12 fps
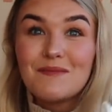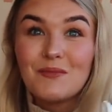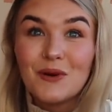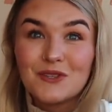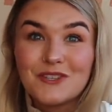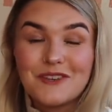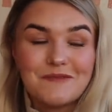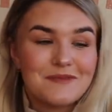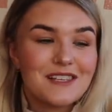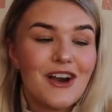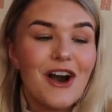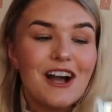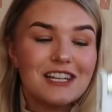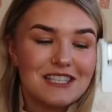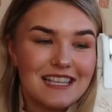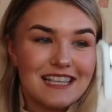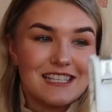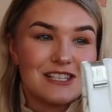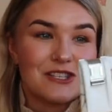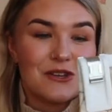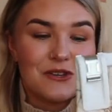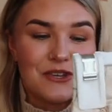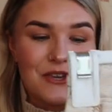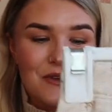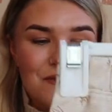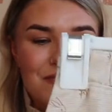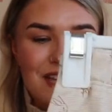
bottoms. I just think these are so cute.